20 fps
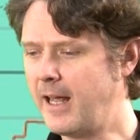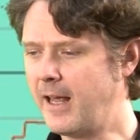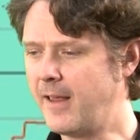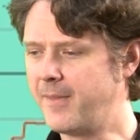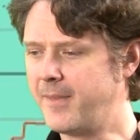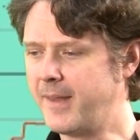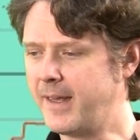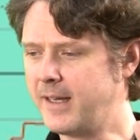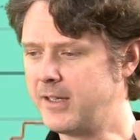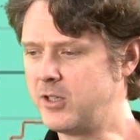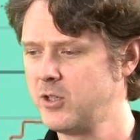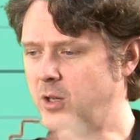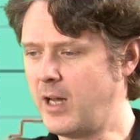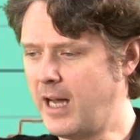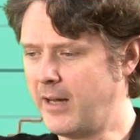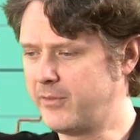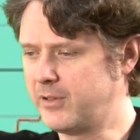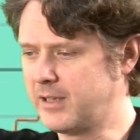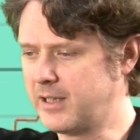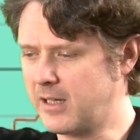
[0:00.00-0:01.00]
and then you
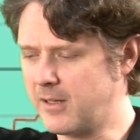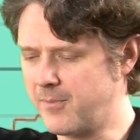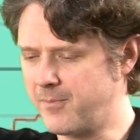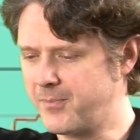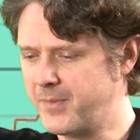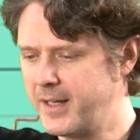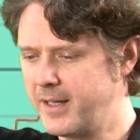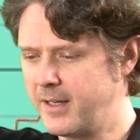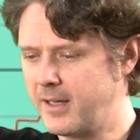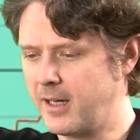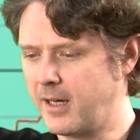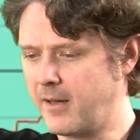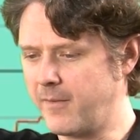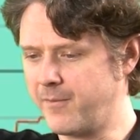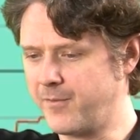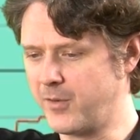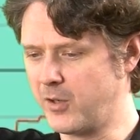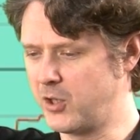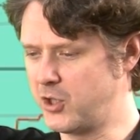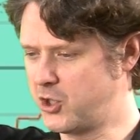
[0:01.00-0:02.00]
have a little, a
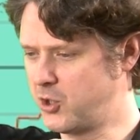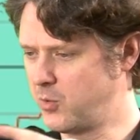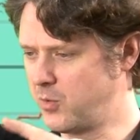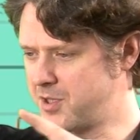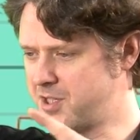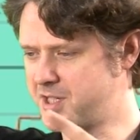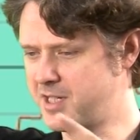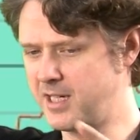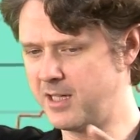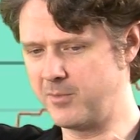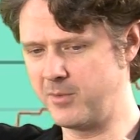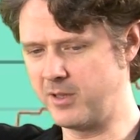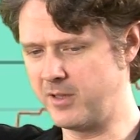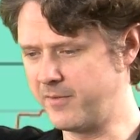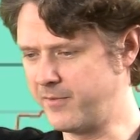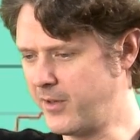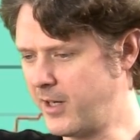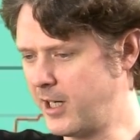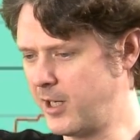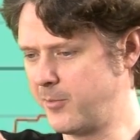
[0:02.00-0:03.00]
virtual cinema
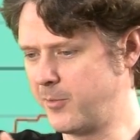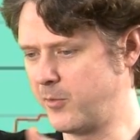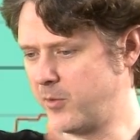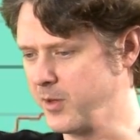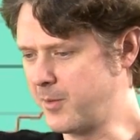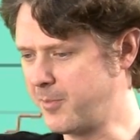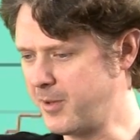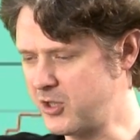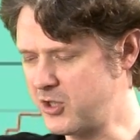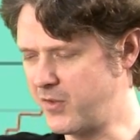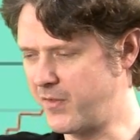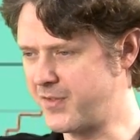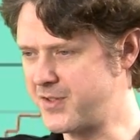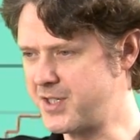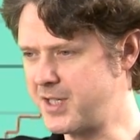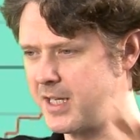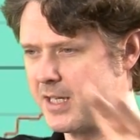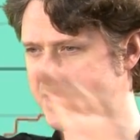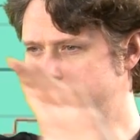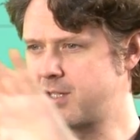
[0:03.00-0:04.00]
environment with a bunch of
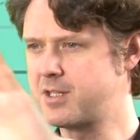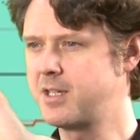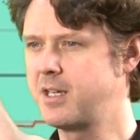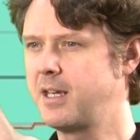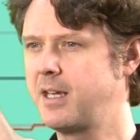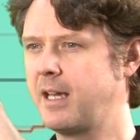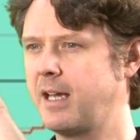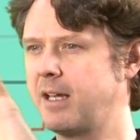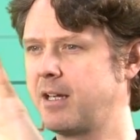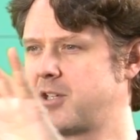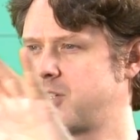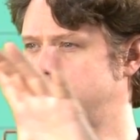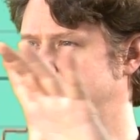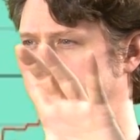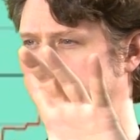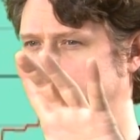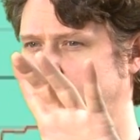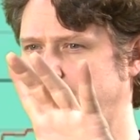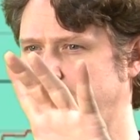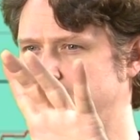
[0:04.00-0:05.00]
seats and a
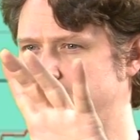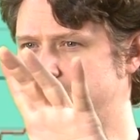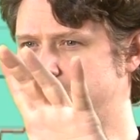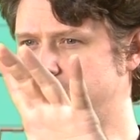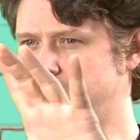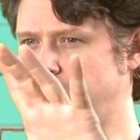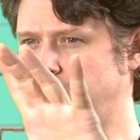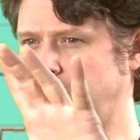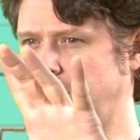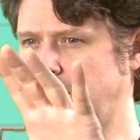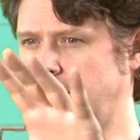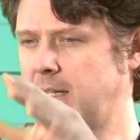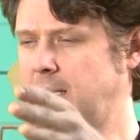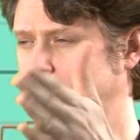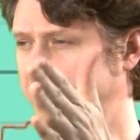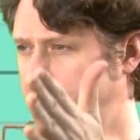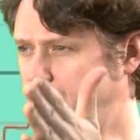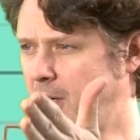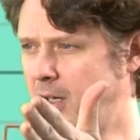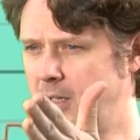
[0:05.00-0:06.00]
simulated screen.
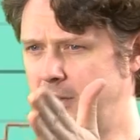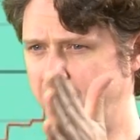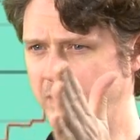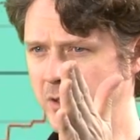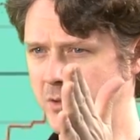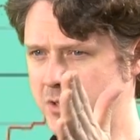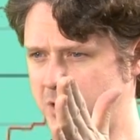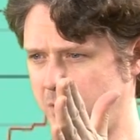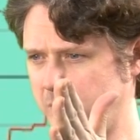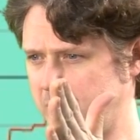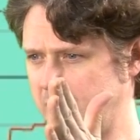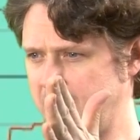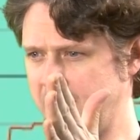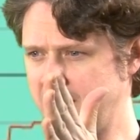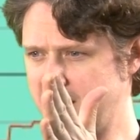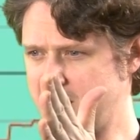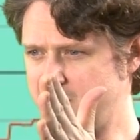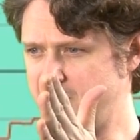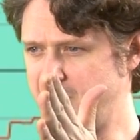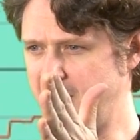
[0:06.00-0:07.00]
In front of you, it's only
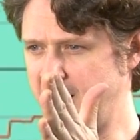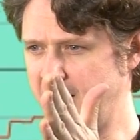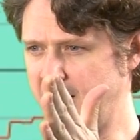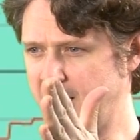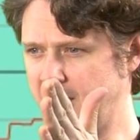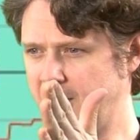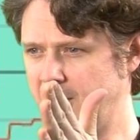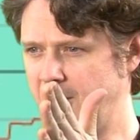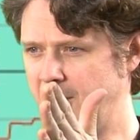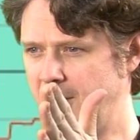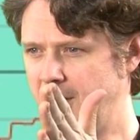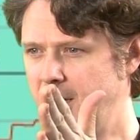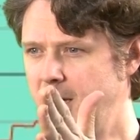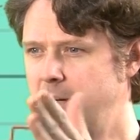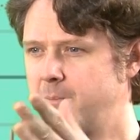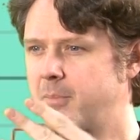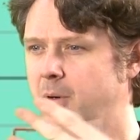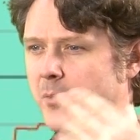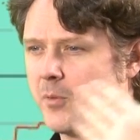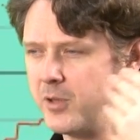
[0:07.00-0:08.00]
this big,
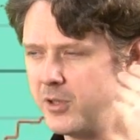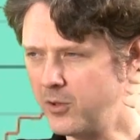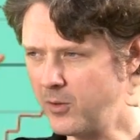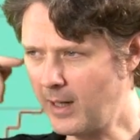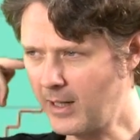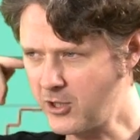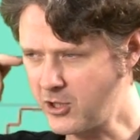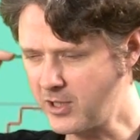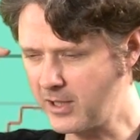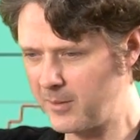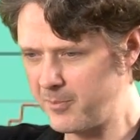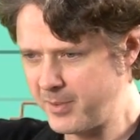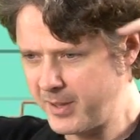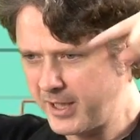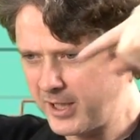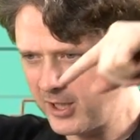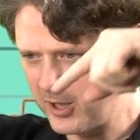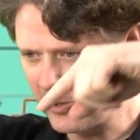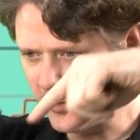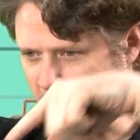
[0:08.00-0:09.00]
but when you actually
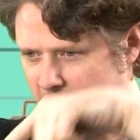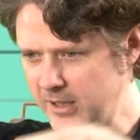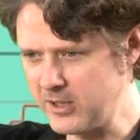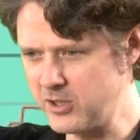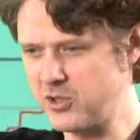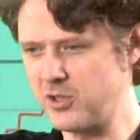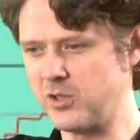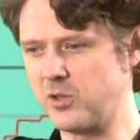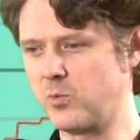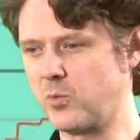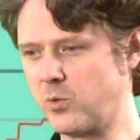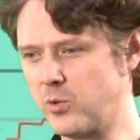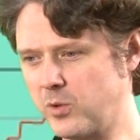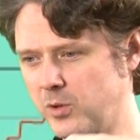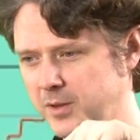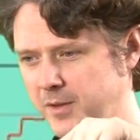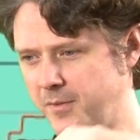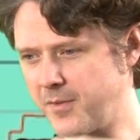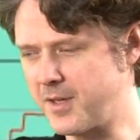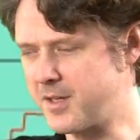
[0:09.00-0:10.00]
peer into the
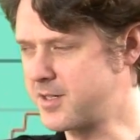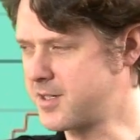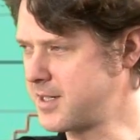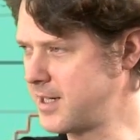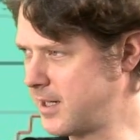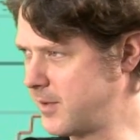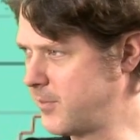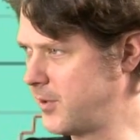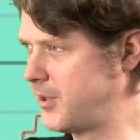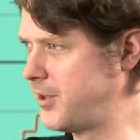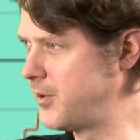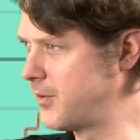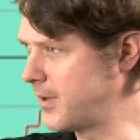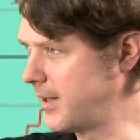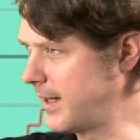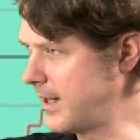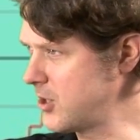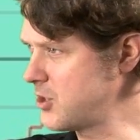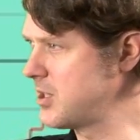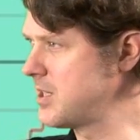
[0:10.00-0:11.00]
world of this cinema, you
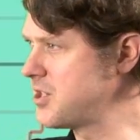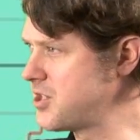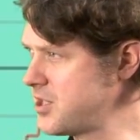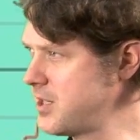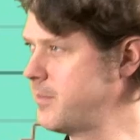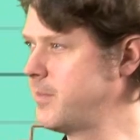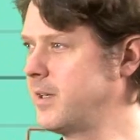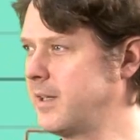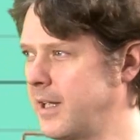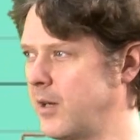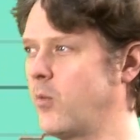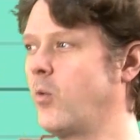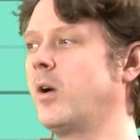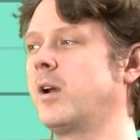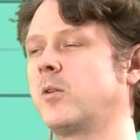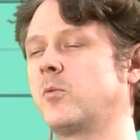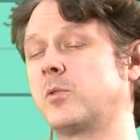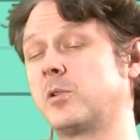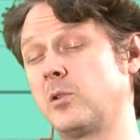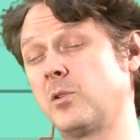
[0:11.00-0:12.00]
can actually simulate
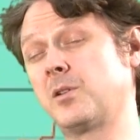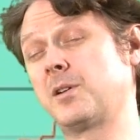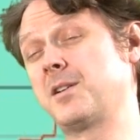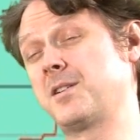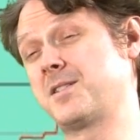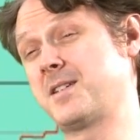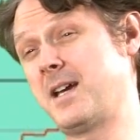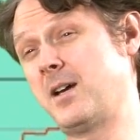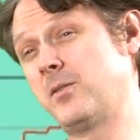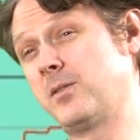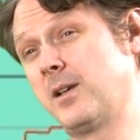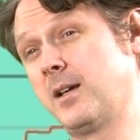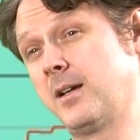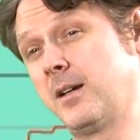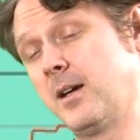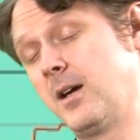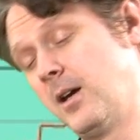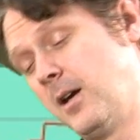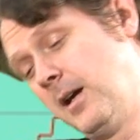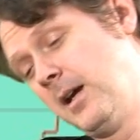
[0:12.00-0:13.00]
what it would look and sound
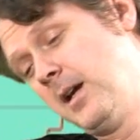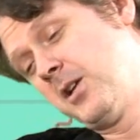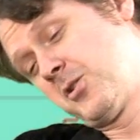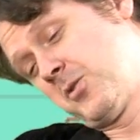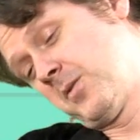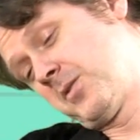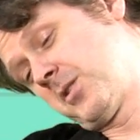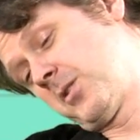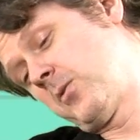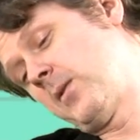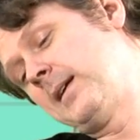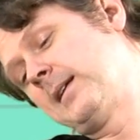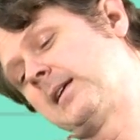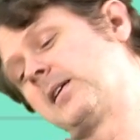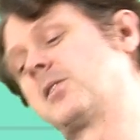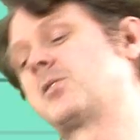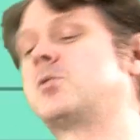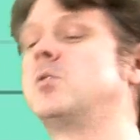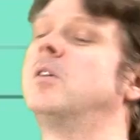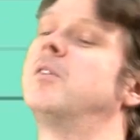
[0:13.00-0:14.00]
like. So it's a great
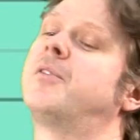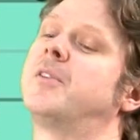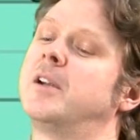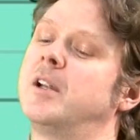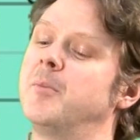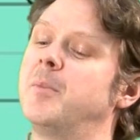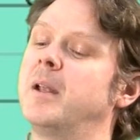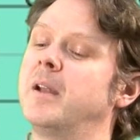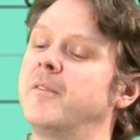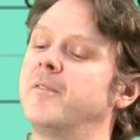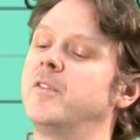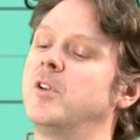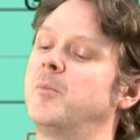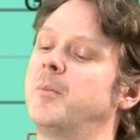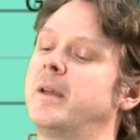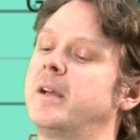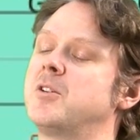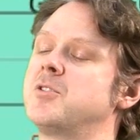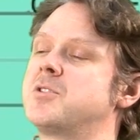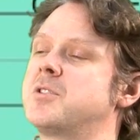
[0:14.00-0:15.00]
little tool for independent
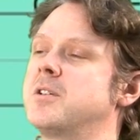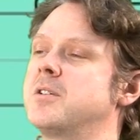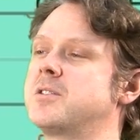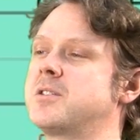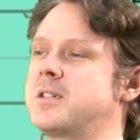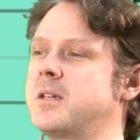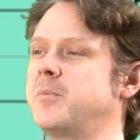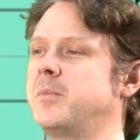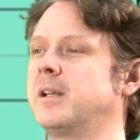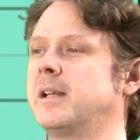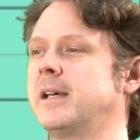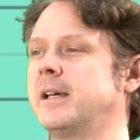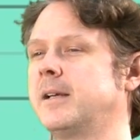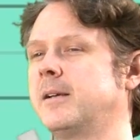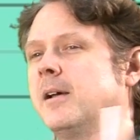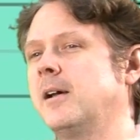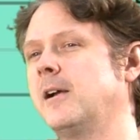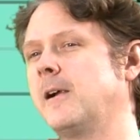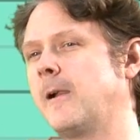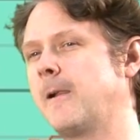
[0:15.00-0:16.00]
filmmakers to
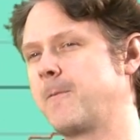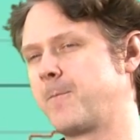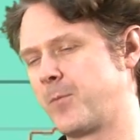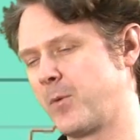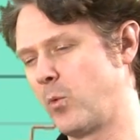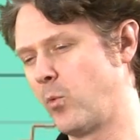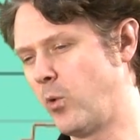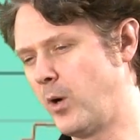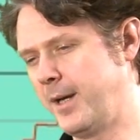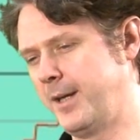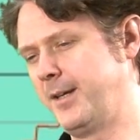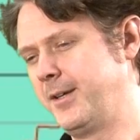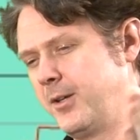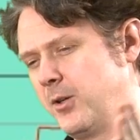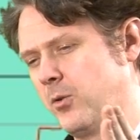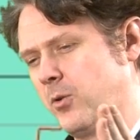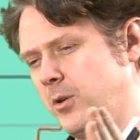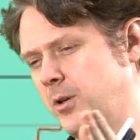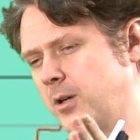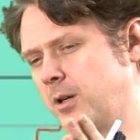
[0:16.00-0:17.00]
simulate what
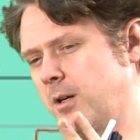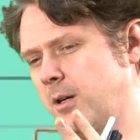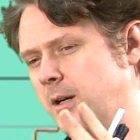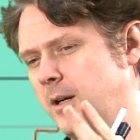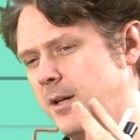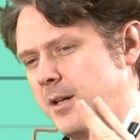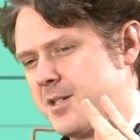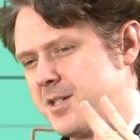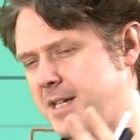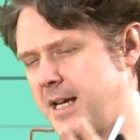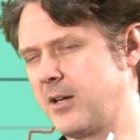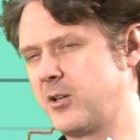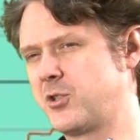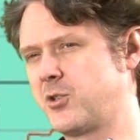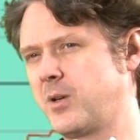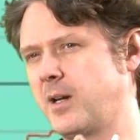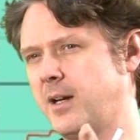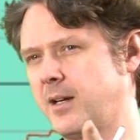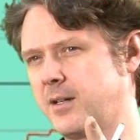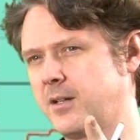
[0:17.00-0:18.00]
your
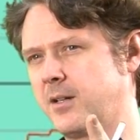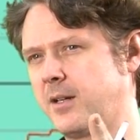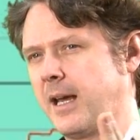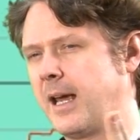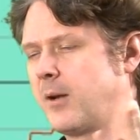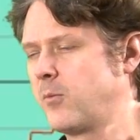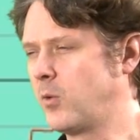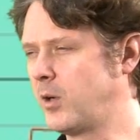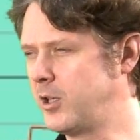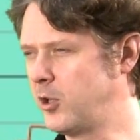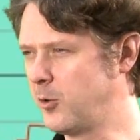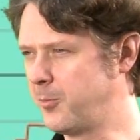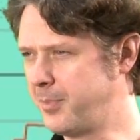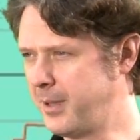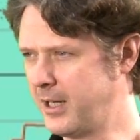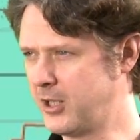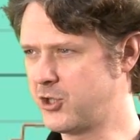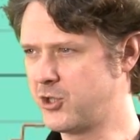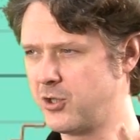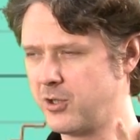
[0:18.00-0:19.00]
soundtrack and what your
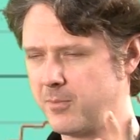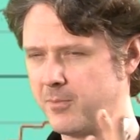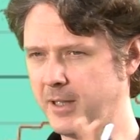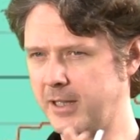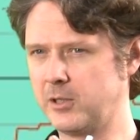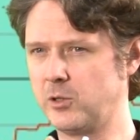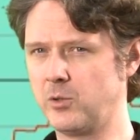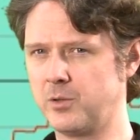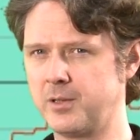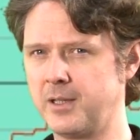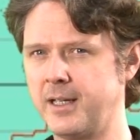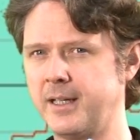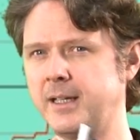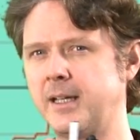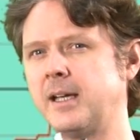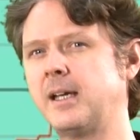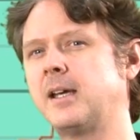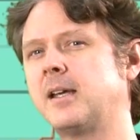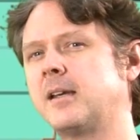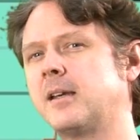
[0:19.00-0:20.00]
picture might look
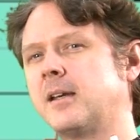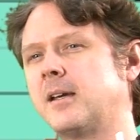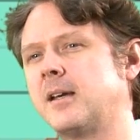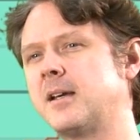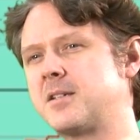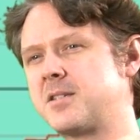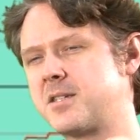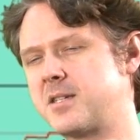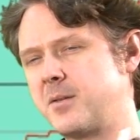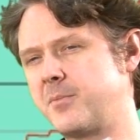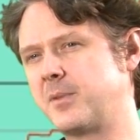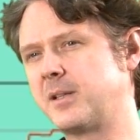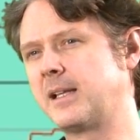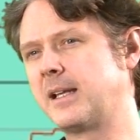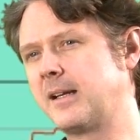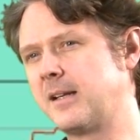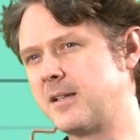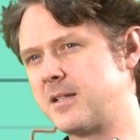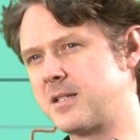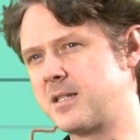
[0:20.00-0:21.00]
like in a
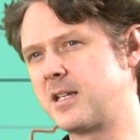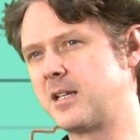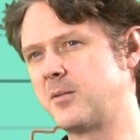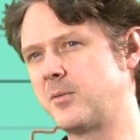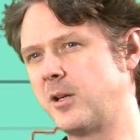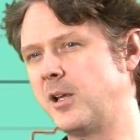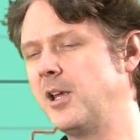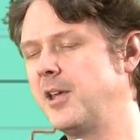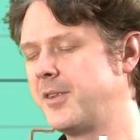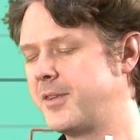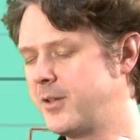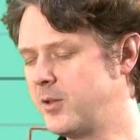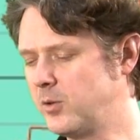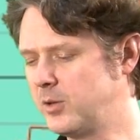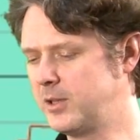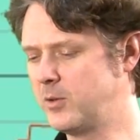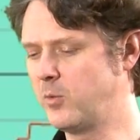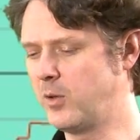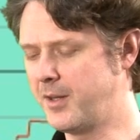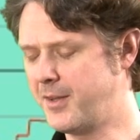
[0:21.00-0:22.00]
simulated cinema. The
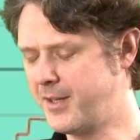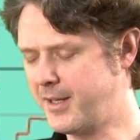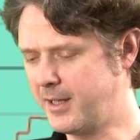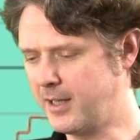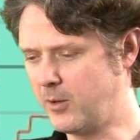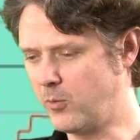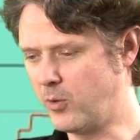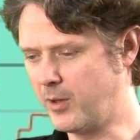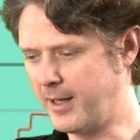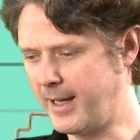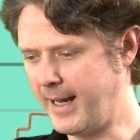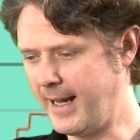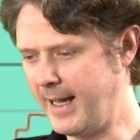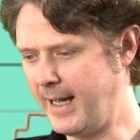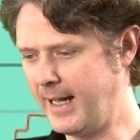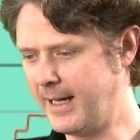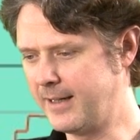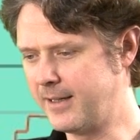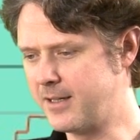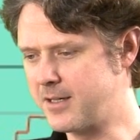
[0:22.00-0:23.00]
only one thing I want to
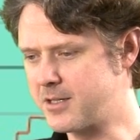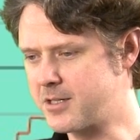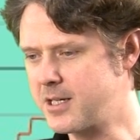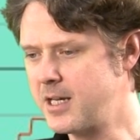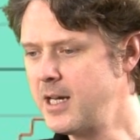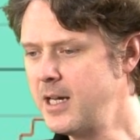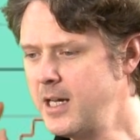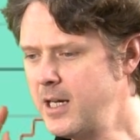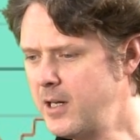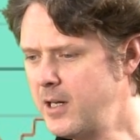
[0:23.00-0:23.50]
add is